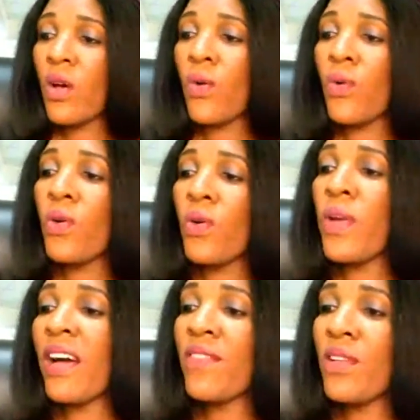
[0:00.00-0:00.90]
So
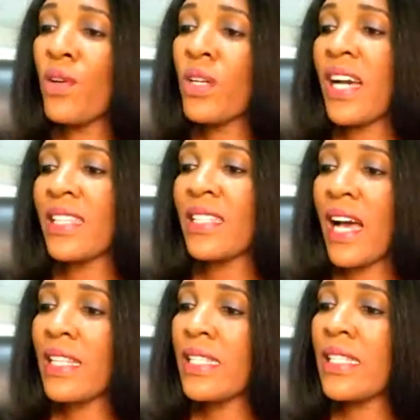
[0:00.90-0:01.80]
we have looked at
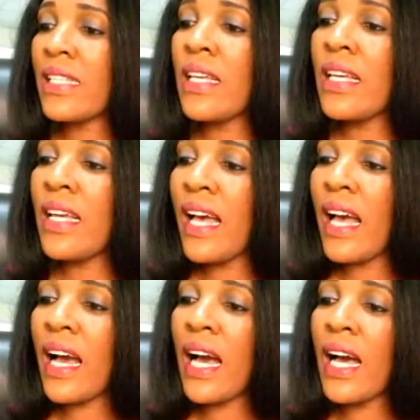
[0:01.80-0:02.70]
that,
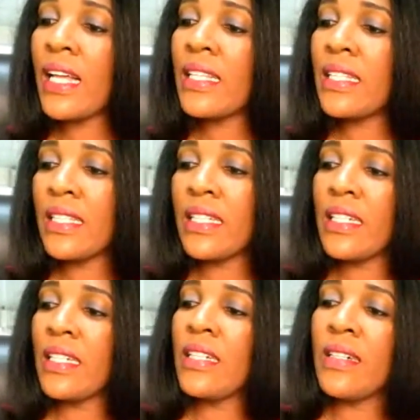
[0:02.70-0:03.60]
and
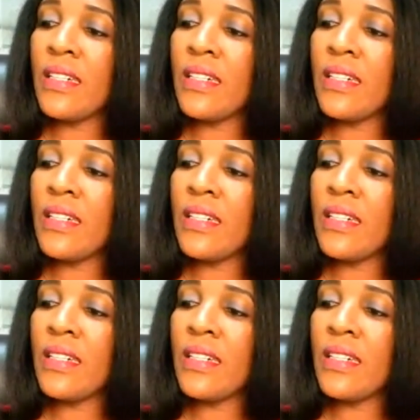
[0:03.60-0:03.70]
